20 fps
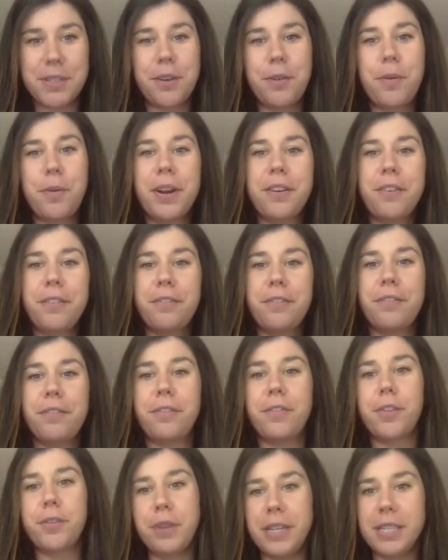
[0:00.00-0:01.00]
So one of
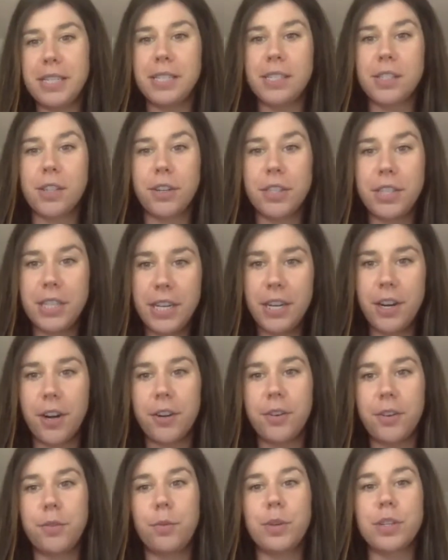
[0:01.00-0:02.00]
the reasons our tea
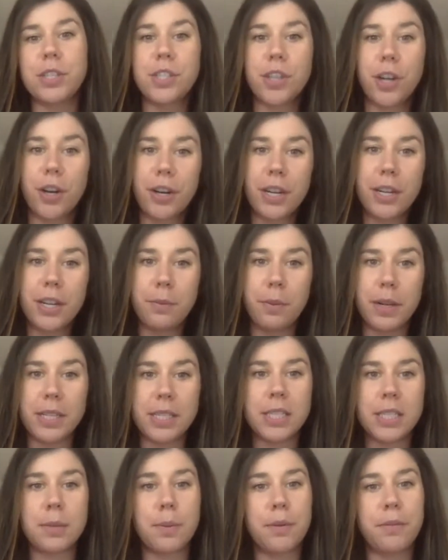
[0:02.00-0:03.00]
garden was started
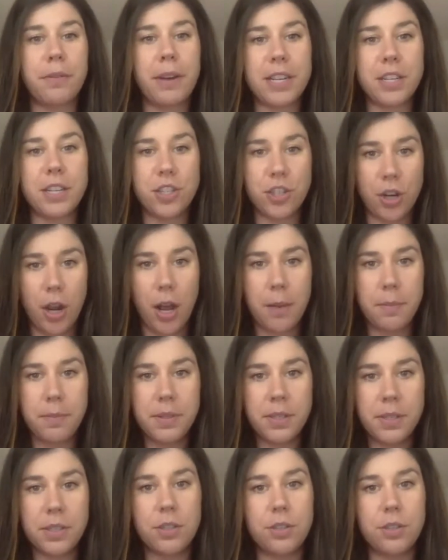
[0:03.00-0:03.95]
was to provide jobs